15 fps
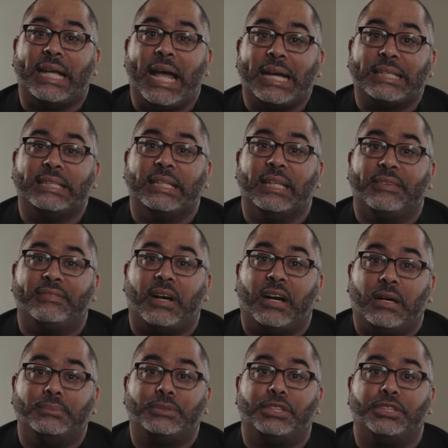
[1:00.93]
to actually live
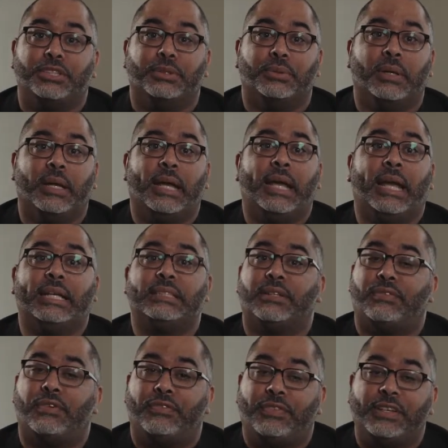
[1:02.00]
up to and to
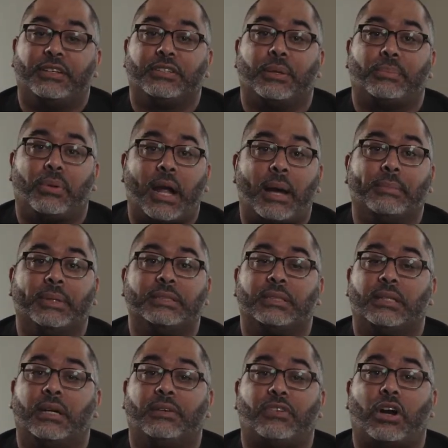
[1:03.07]
fulfill the
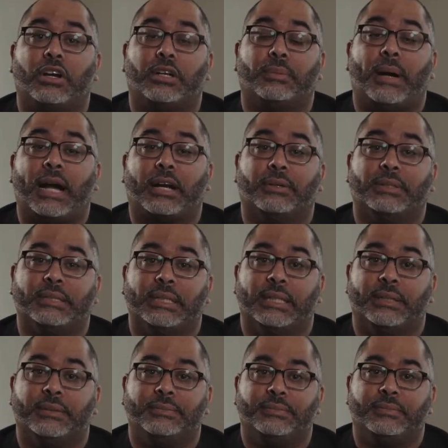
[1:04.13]
promise of our
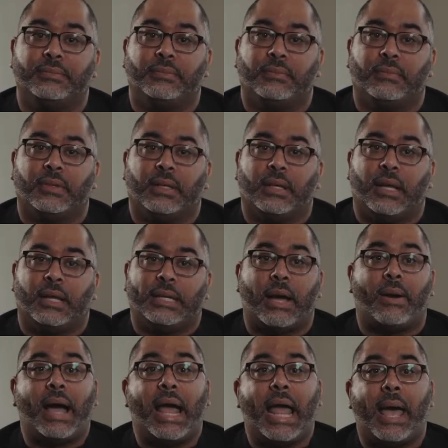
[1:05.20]
democracy.
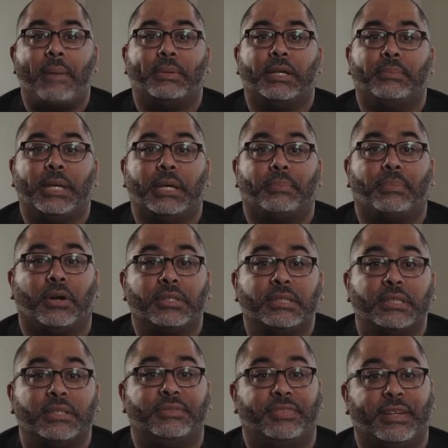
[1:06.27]
Now, I happen to be a
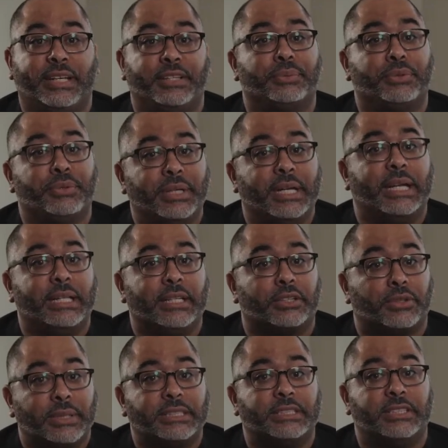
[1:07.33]
person of faith rooted in the
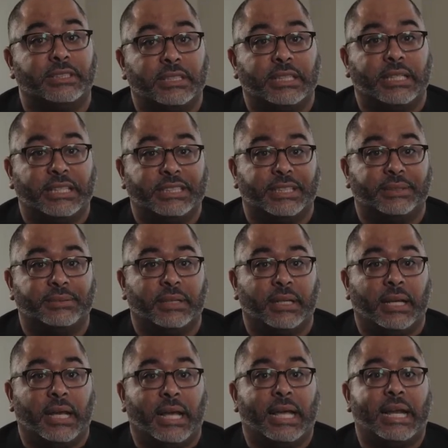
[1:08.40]
Christian tradition
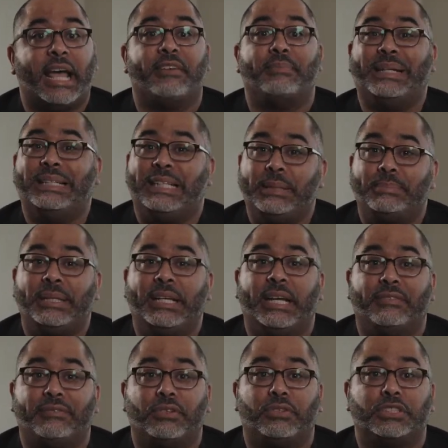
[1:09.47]
and have been deeply
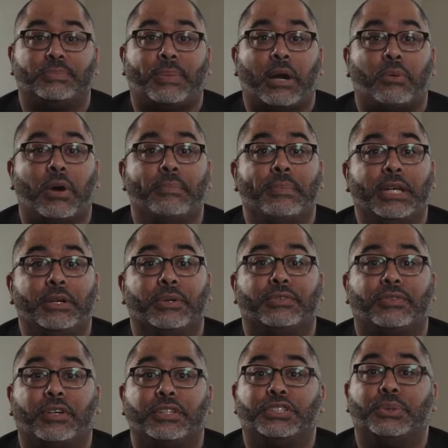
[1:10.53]
influenced by what many
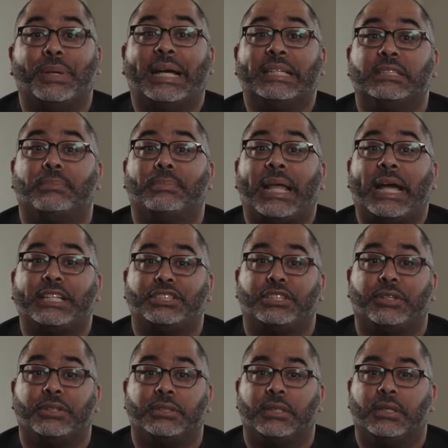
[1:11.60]
refer to as the Black
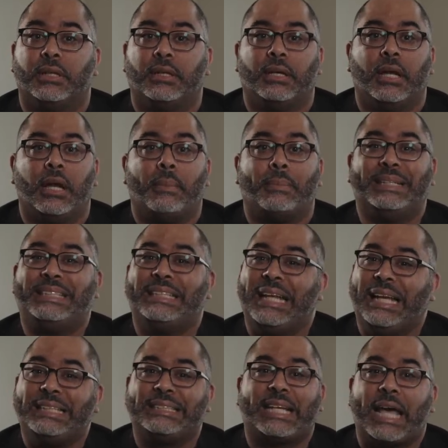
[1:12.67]
Church. But
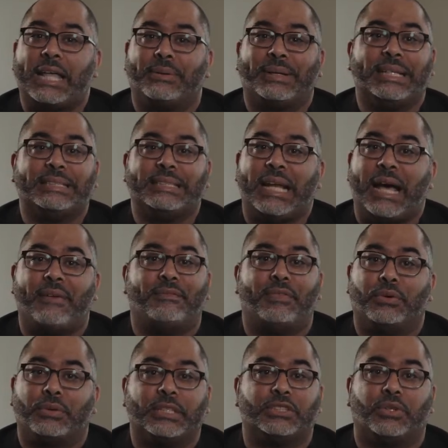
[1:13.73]
today's gathering is not
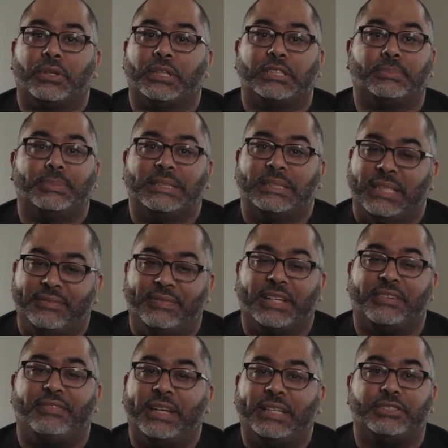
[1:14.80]
focused on a
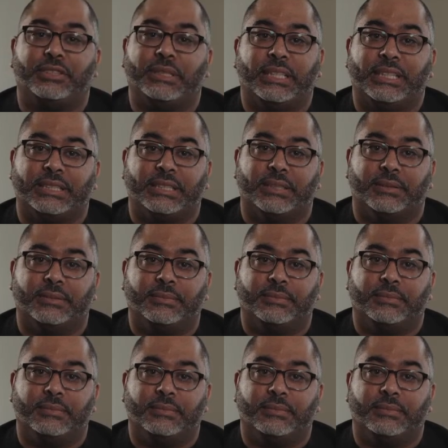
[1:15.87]
specific faith tradition.